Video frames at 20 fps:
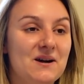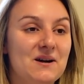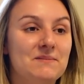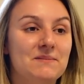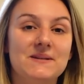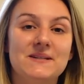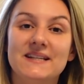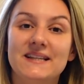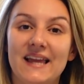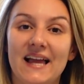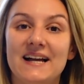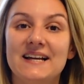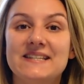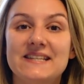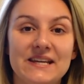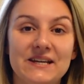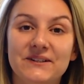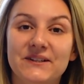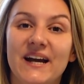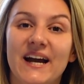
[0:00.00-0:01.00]
But alas,
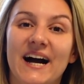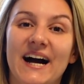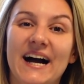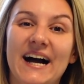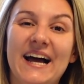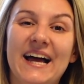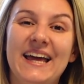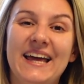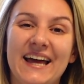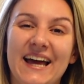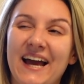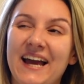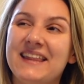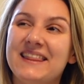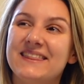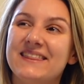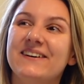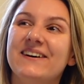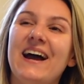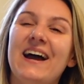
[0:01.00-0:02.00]
here we are. I
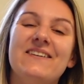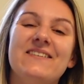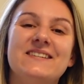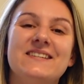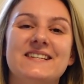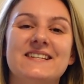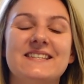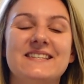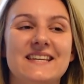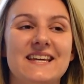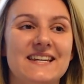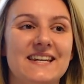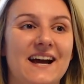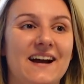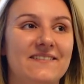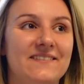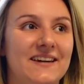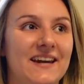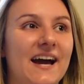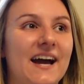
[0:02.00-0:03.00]
thought I would just sit
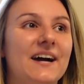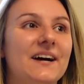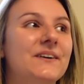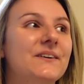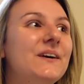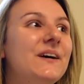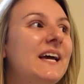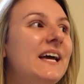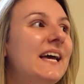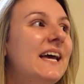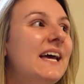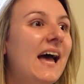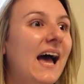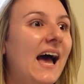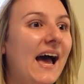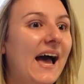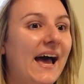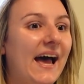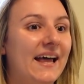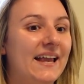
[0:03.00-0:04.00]
down now
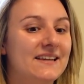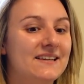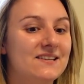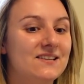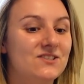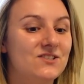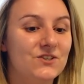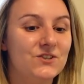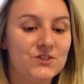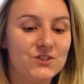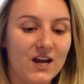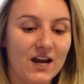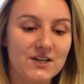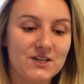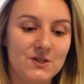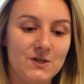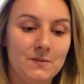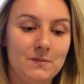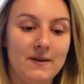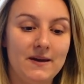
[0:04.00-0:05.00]
and just chat
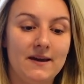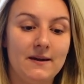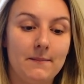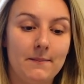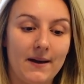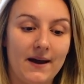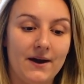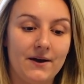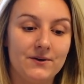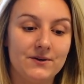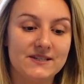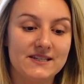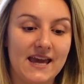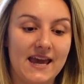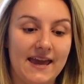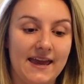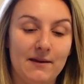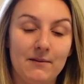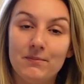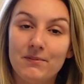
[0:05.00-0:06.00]
to you a bit about
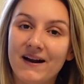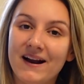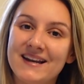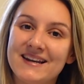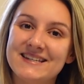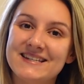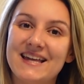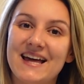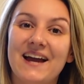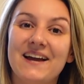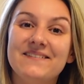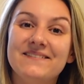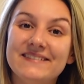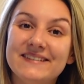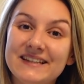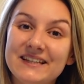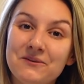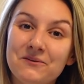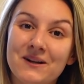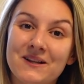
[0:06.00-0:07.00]
a brand that I
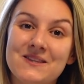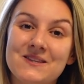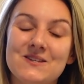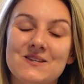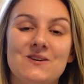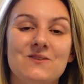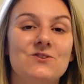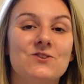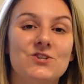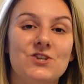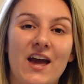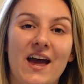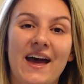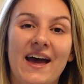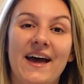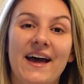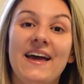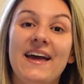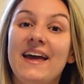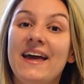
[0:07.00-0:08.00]
really want to
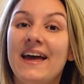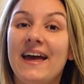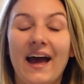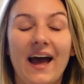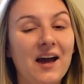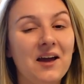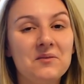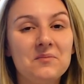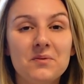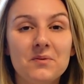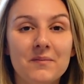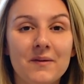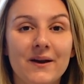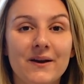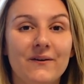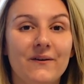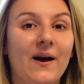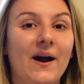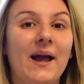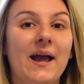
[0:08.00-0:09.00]
share and
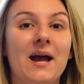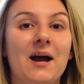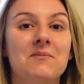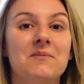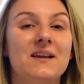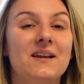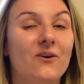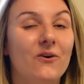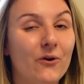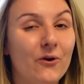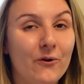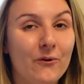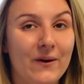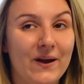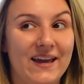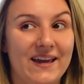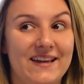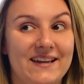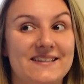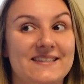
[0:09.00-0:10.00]
promote. I am
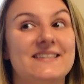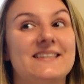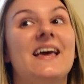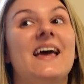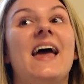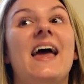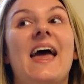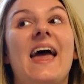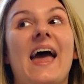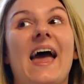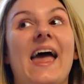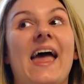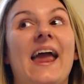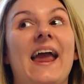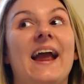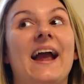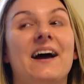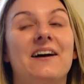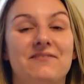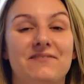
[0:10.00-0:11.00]
always
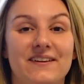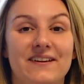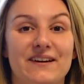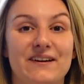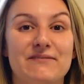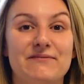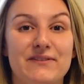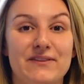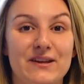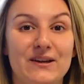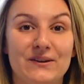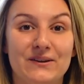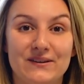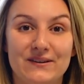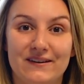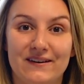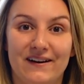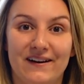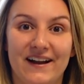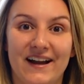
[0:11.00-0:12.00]
an advocate for the
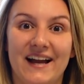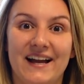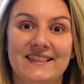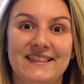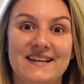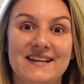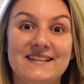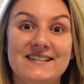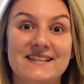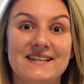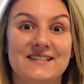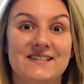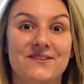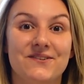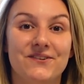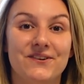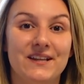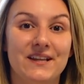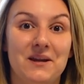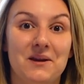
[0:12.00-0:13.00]
underdog, and this is
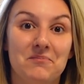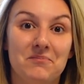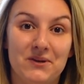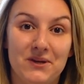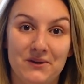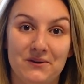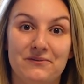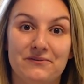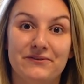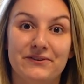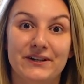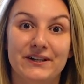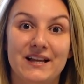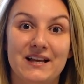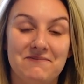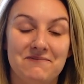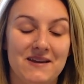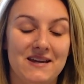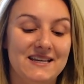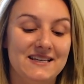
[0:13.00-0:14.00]
a really beautiful,
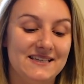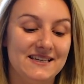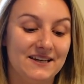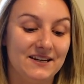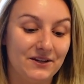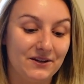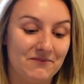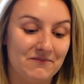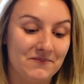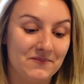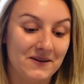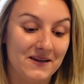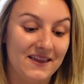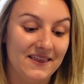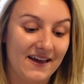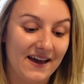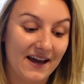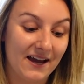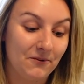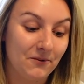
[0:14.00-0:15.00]
amazing company
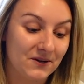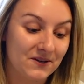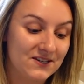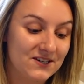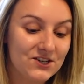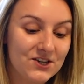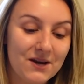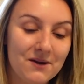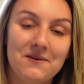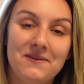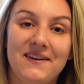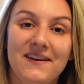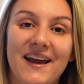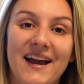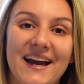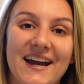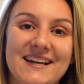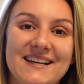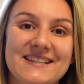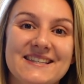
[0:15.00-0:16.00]
that I want to share with you
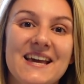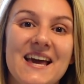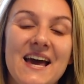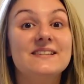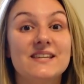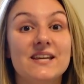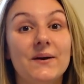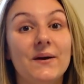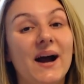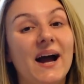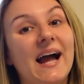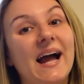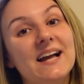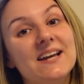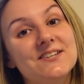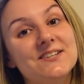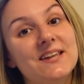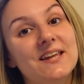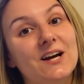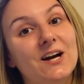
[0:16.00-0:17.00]
guys. So I
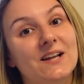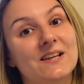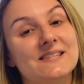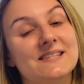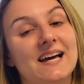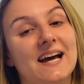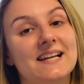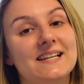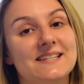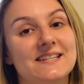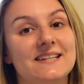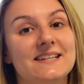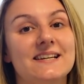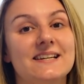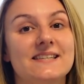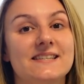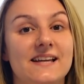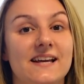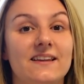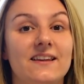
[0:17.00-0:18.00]
actually contacted a
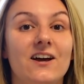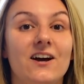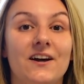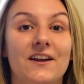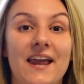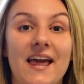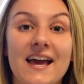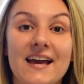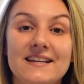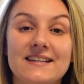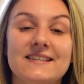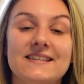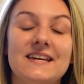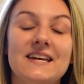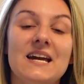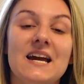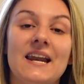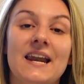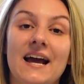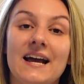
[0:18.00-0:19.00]
seller on
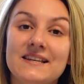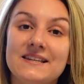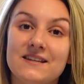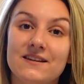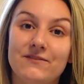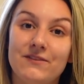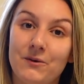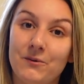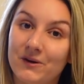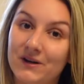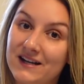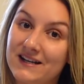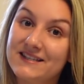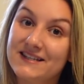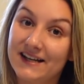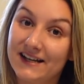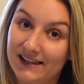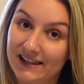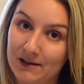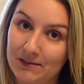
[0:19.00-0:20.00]
Etsy and asked if they wanted
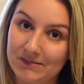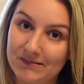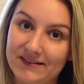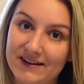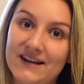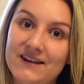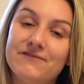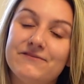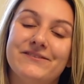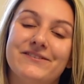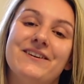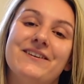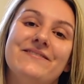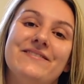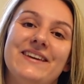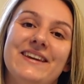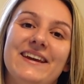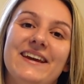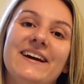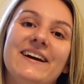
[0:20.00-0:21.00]
to collaborate for a
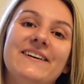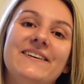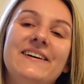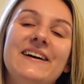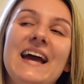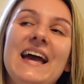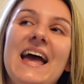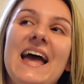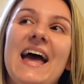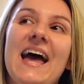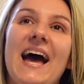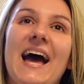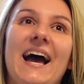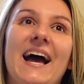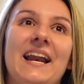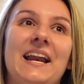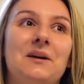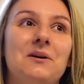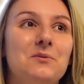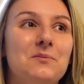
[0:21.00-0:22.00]
video,
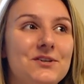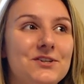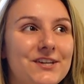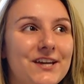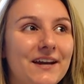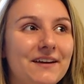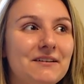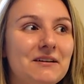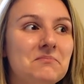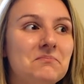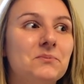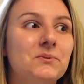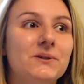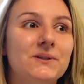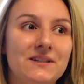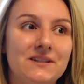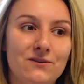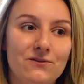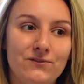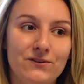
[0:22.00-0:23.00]
and I will be sharing
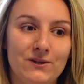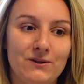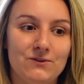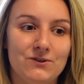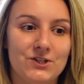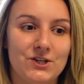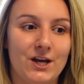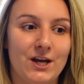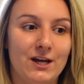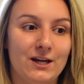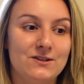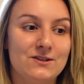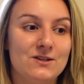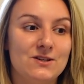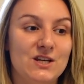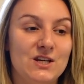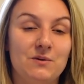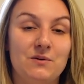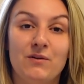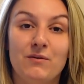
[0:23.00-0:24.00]
more in the future to
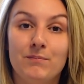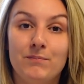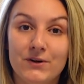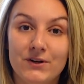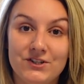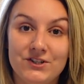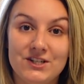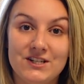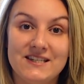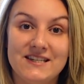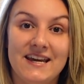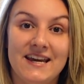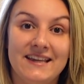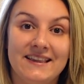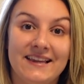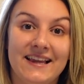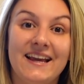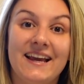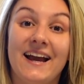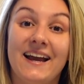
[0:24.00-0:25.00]
do with
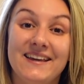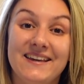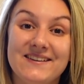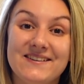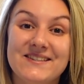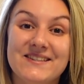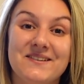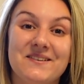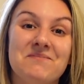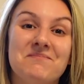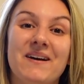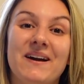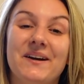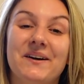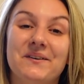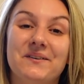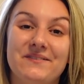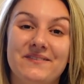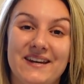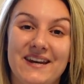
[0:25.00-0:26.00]
budgeting like I used to in my
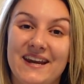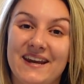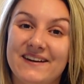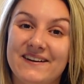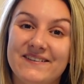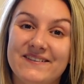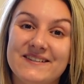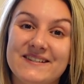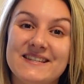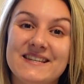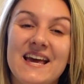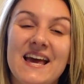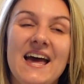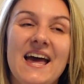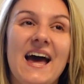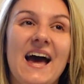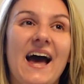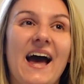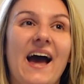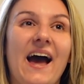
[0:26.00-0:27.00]
old videos.
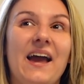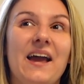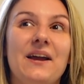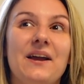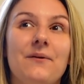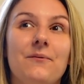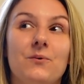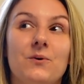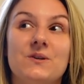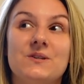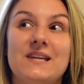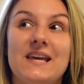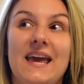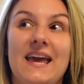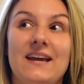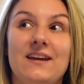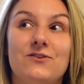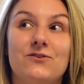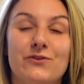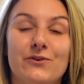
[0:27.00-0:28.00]
I was
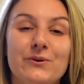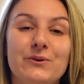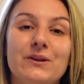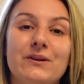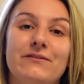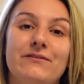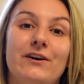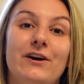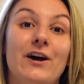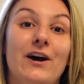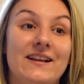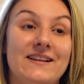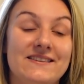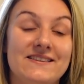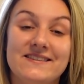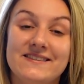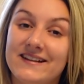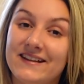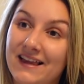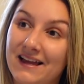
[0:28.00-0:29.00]
a true lover, and
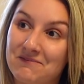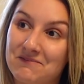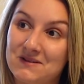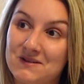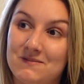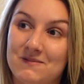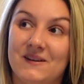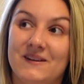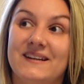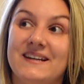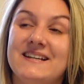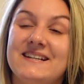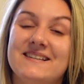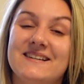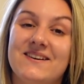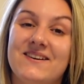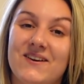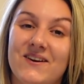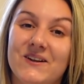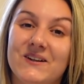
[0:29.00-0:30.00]
still am to be honest,
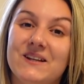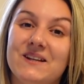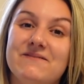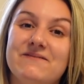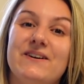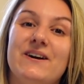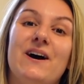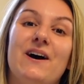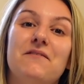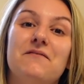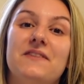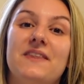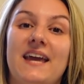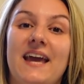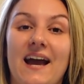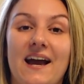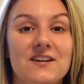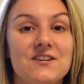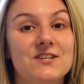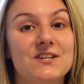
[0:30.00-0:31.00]
a true lover of the
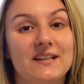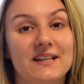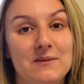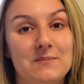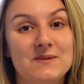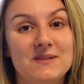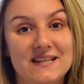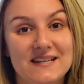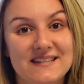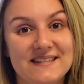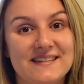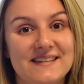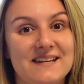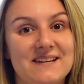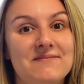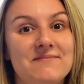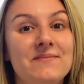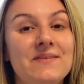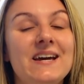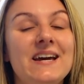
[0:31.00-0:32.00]
cash clip
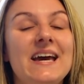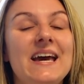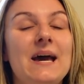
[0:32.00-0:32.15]
system.